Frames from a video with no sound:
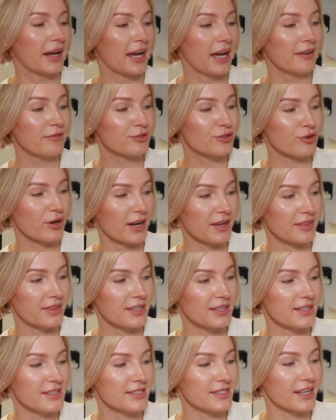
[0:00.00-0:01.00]
I have tried
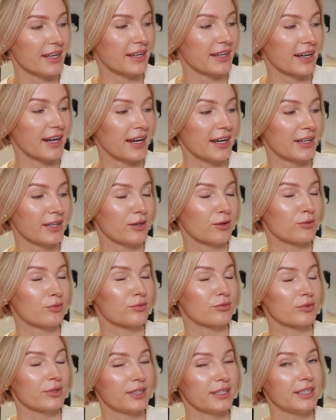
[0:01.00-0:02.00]
these and I
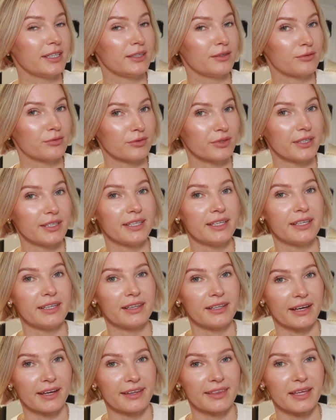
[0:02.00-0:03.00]
really, really
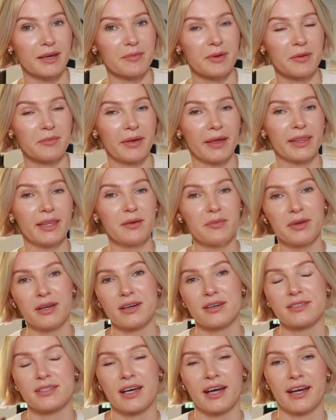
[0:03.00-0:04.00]
like them. And mainly
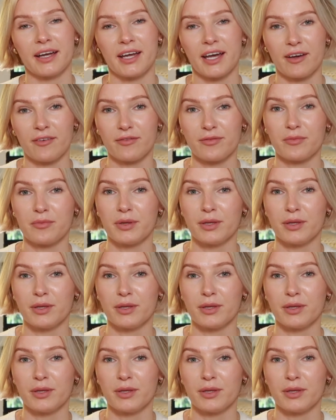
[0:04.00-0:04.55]
because I have